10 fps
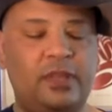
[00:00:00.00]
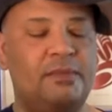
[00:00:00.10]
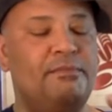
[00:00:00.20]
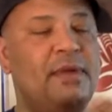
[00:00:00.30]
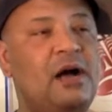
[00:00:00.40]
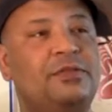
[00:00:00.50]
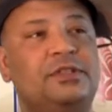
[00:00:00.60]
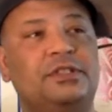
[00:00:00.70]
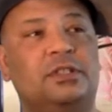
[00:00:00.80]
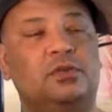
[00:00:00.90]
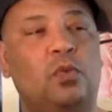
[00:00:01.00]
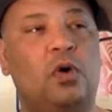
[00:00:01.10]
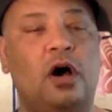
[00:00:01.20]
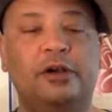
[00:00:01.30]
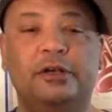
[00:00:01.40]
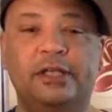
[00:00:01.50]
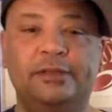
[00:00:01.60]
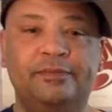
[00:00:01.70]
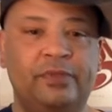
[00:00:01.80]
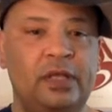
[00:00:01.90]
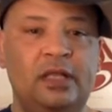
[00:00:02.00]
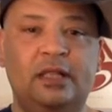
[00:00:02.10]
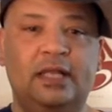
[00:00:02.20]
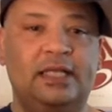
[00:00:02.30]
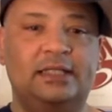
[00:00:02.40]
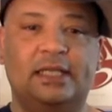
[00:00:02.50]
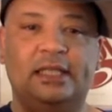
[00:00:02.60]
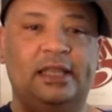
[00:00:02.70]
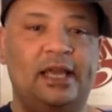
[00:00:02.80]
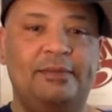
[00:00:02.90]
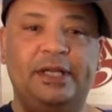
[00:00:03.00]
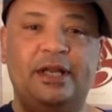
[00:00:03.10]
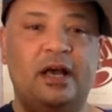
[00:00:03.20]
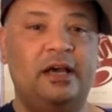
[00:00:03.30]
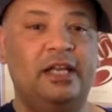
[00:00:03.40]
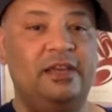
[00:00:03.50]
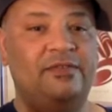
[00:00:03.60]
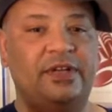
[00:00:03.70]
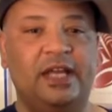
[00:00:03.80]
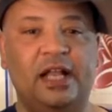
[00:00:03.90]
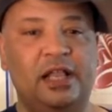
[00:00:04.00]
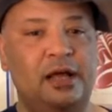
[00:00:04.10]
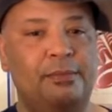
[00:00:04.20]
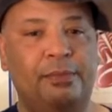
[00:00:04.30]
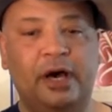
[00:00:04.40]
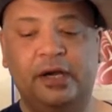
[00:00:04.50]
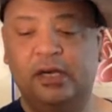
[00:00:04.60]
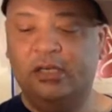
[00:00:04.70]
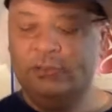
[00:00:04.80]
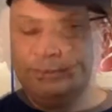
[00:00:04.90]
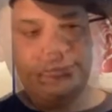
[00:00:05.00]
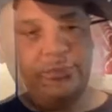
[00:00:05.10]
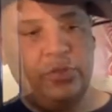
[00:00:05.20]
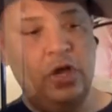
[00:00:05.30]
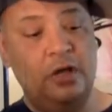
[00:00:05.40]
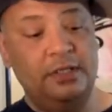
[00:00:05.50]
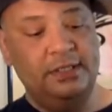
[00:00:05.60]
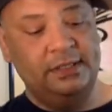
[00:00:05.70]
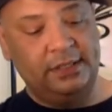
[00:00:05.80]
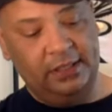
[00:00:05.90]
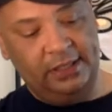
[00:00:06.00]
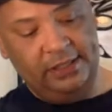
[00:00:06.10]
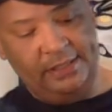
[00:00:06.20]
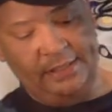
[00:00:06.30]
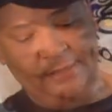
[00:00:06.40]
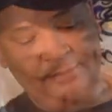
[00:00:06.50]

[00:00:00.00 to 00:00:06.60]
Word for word: Mouth is just watering. Like I said, lemon, honey, vanilla, butter. Oh, this is delicious.